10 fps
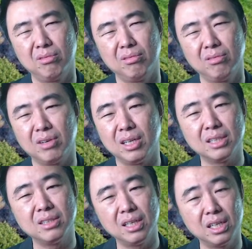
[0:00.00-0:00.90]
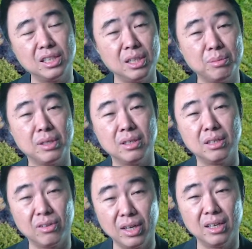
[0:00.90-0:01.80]
Right, that's the English name.
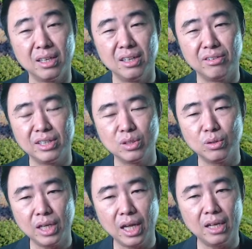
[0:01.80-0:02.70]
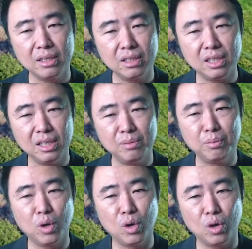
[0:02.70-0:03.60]
Okay, right. So then the
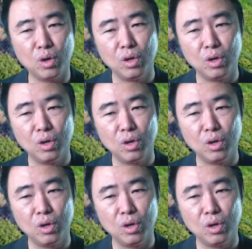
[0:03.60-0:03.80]
more